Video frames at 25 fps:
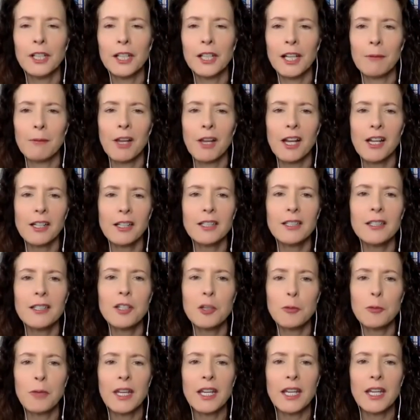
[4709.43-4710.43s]
And I'm not
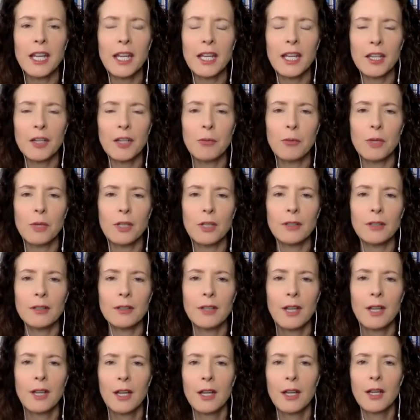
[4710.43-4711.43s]
condemning anyone
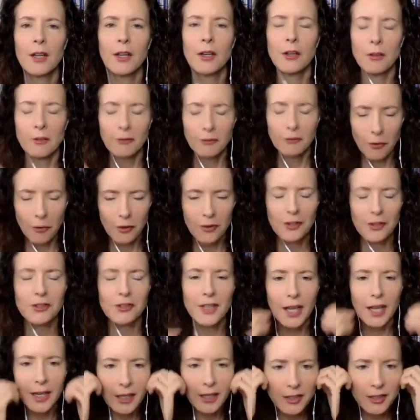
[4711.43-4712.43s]
for their
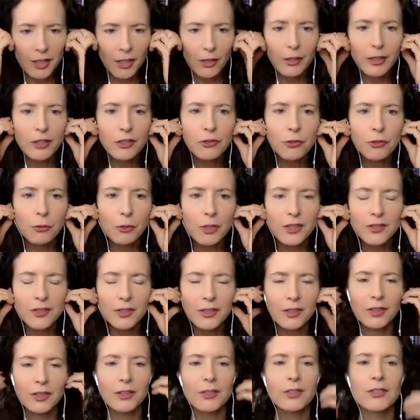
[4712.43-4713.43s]
dietary
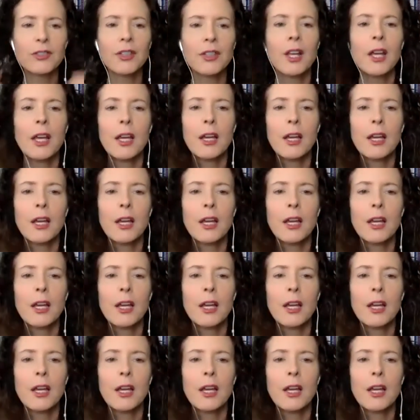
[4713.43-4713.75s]
choices,